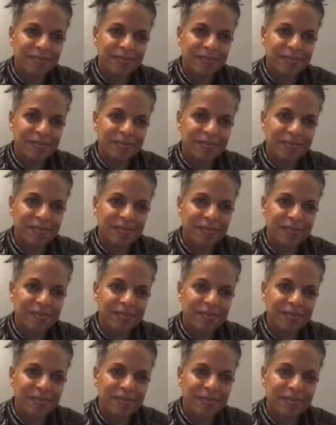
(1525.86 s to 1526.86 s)

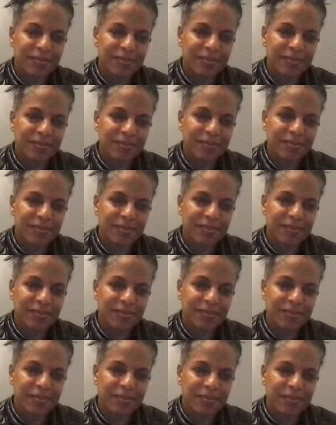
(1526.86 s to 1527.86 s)

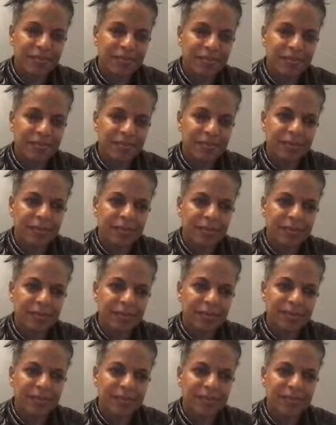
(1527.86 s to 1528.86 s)

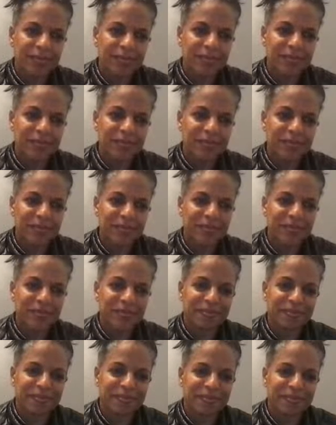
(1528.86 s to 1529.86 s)

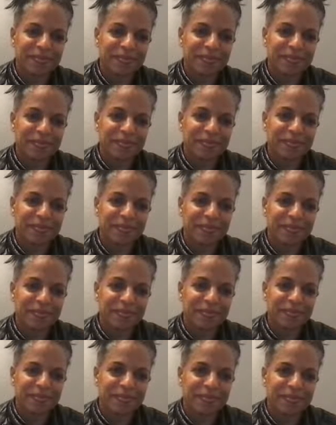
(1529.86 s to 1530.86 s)

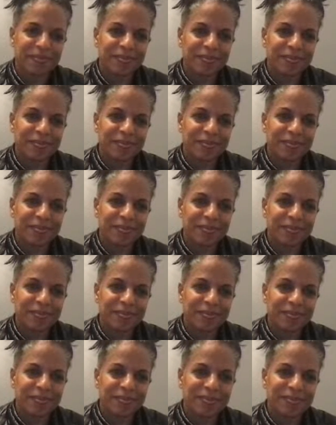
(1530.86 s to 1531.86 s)

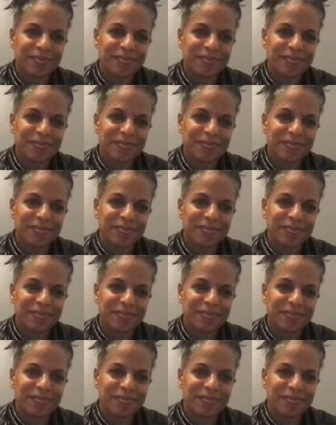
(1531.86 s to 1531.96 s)
[no speech]